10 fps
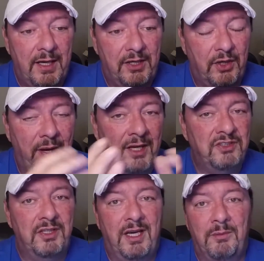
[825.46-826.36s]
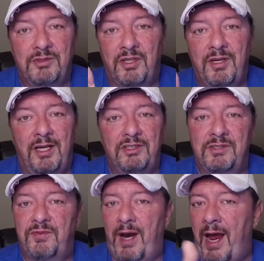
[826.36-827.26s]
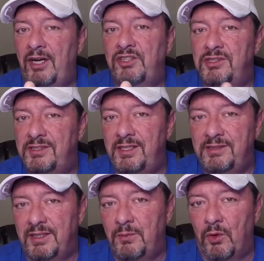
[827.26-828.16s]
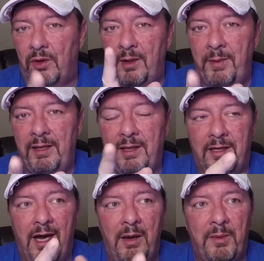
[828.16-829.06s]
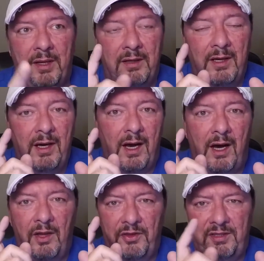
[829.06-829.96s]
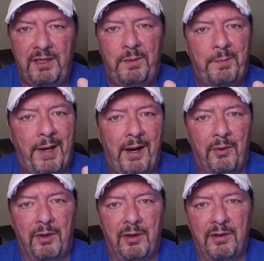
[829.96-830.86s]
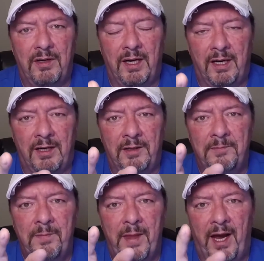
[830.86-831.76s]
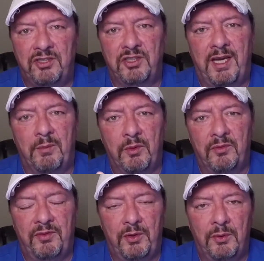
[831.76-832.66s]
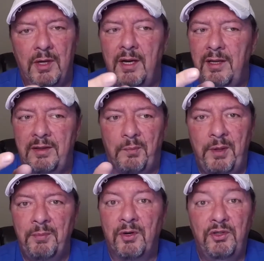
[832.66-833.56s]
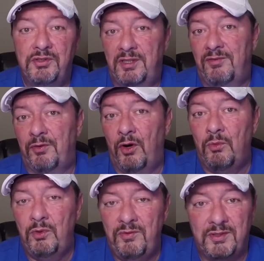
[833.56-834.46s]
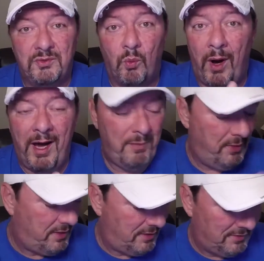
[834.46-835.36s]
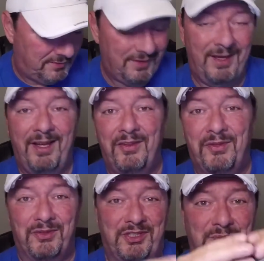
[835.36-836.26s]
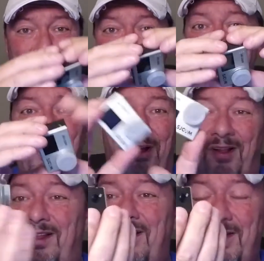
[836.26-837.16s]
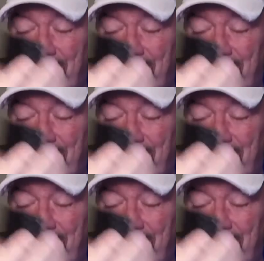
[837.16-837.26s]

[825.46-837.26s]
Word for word: you know, action cameras are not just for action scenes anymore. And I made that comment on the D B Power uh, action camera review that people are using it for home movies. Why? Because they're small.